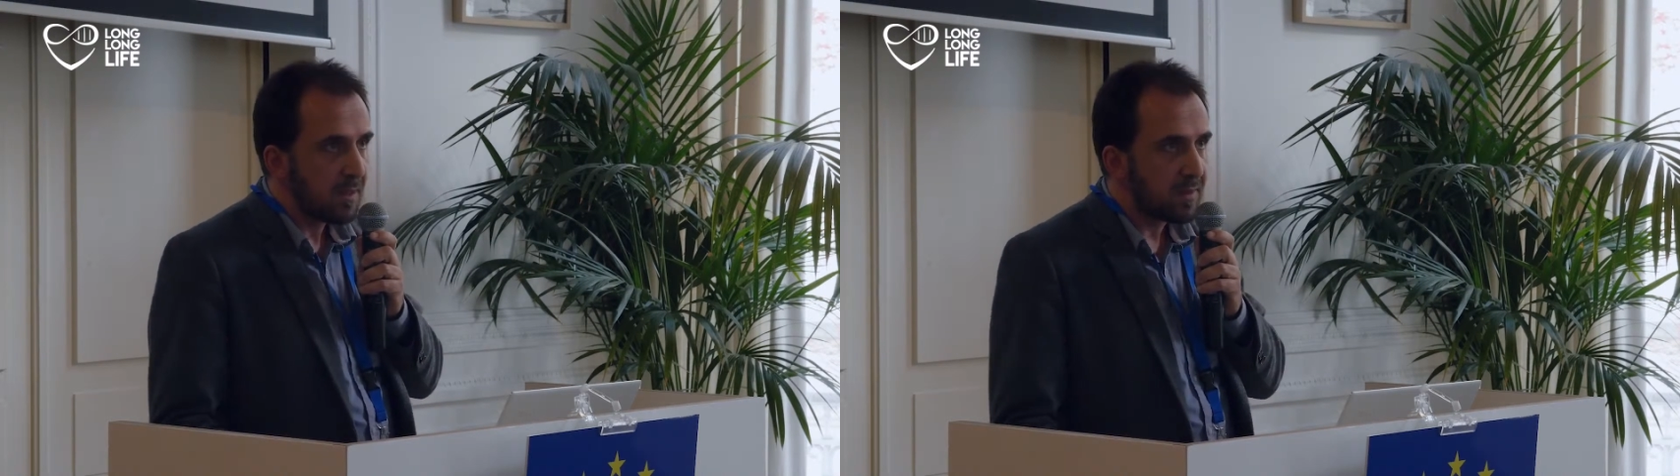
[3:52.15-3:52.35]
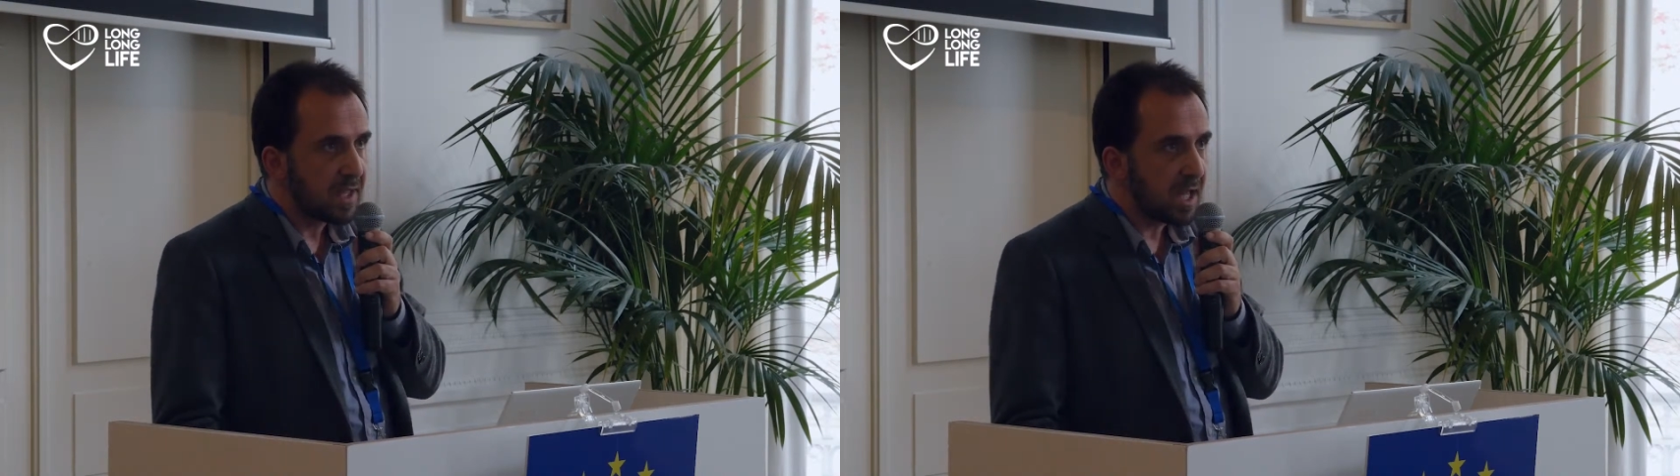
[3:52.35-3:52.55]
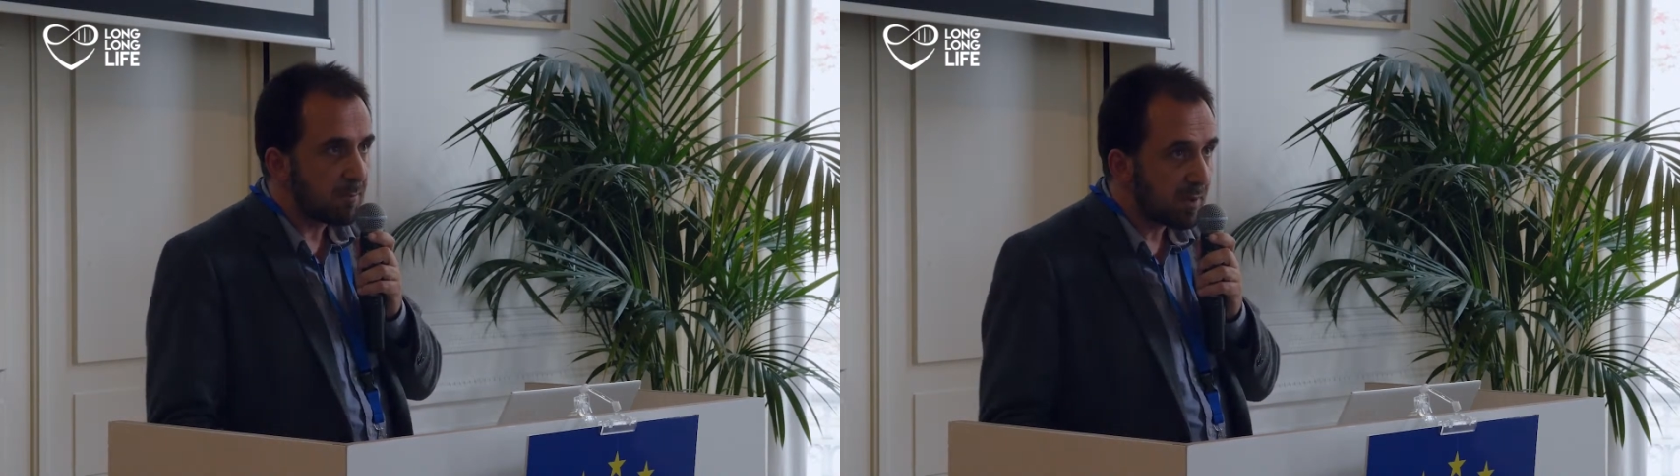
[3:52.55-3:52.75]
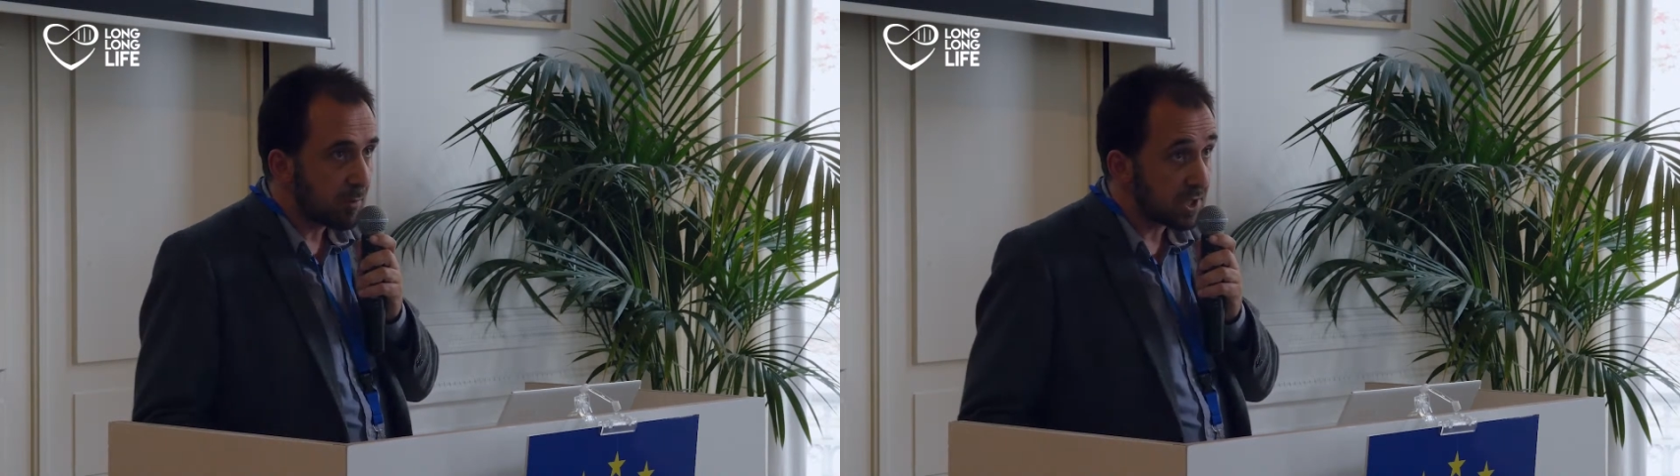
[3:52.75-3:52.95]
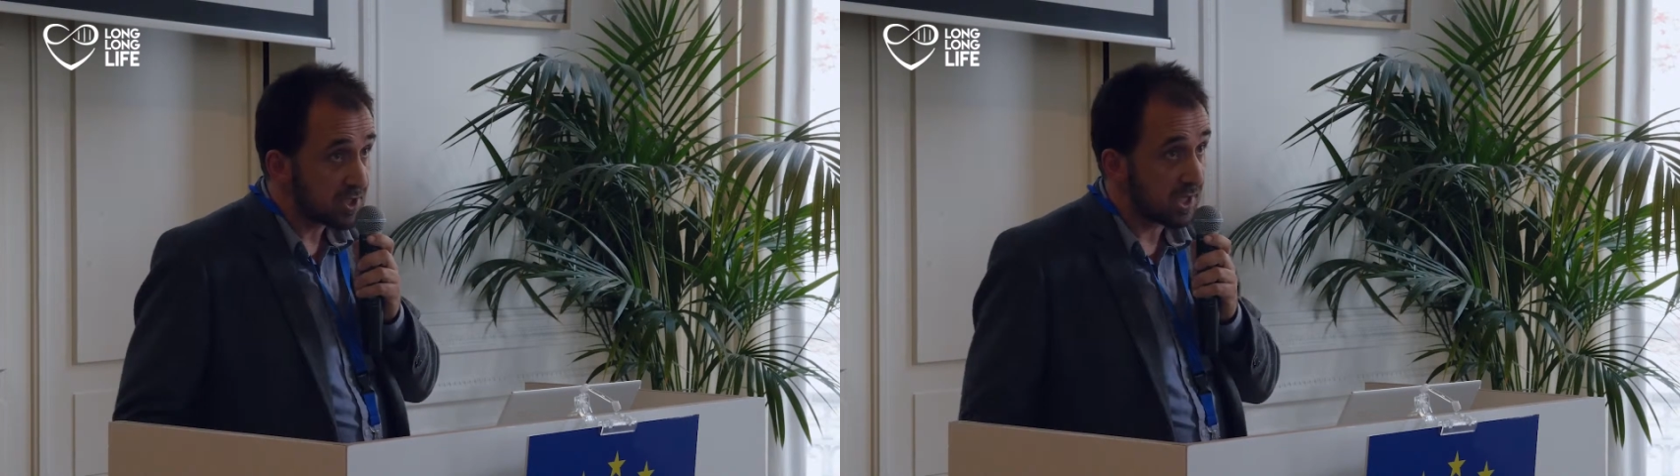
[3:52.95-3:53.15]
They can be
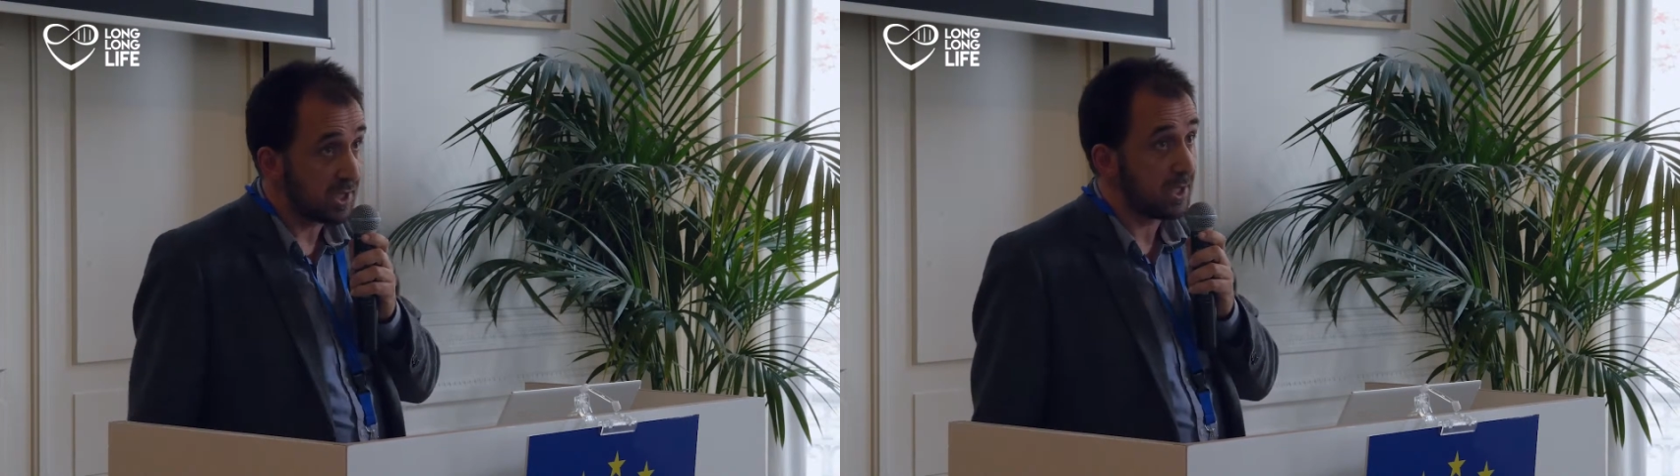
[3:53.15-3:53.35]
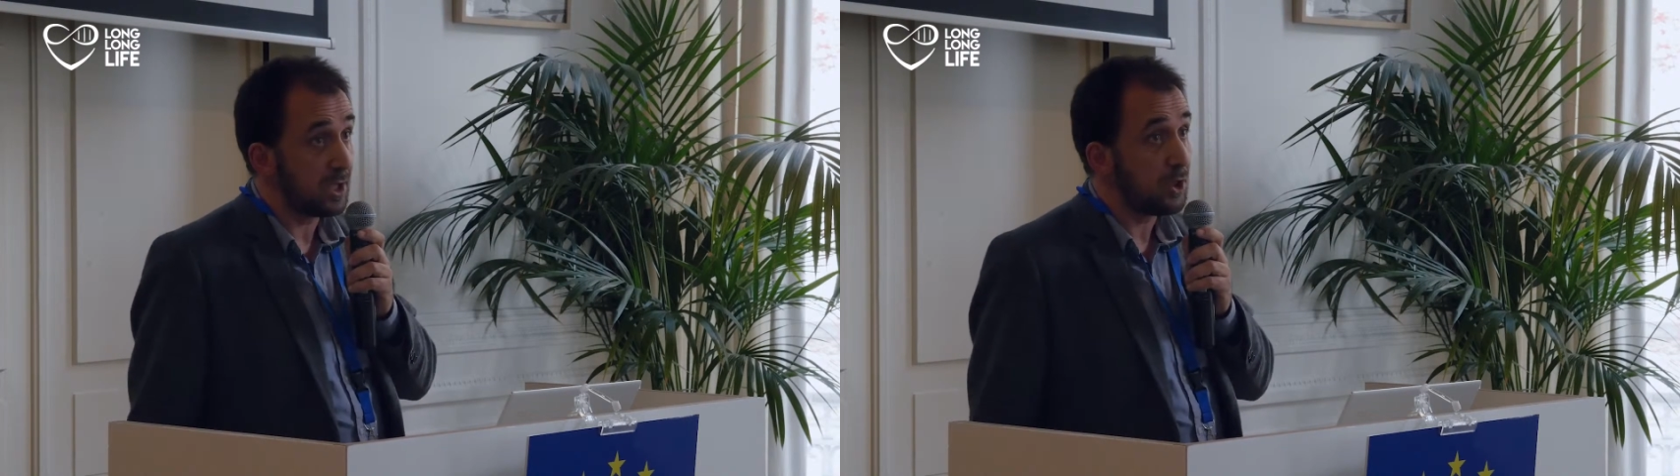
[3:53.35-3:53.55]
potentially